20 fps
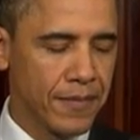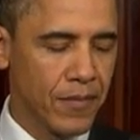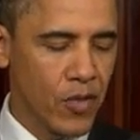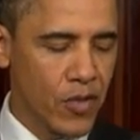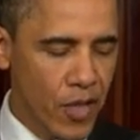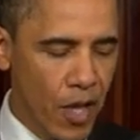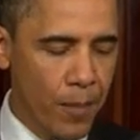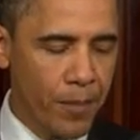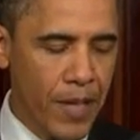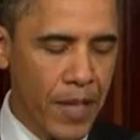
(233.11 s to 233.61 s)

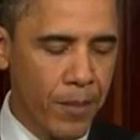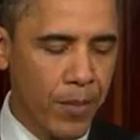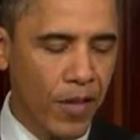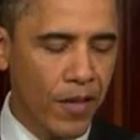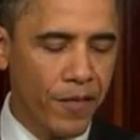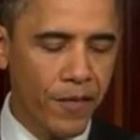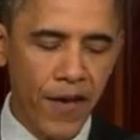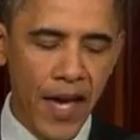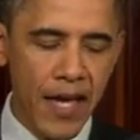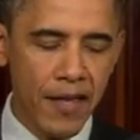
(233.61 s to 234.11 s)
We saw
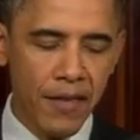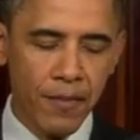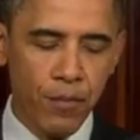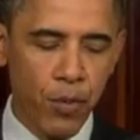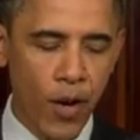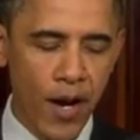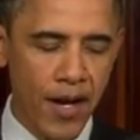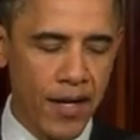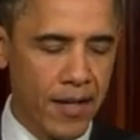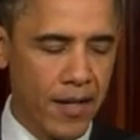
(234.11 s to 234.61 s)
people of faith
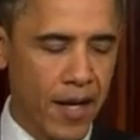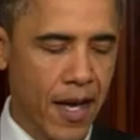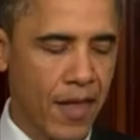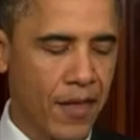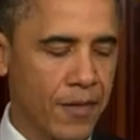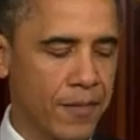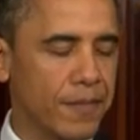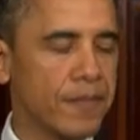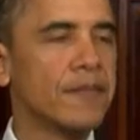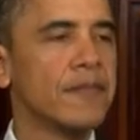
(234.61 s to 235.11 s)
praying
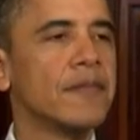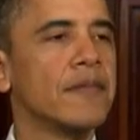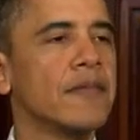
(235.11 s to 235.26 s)
together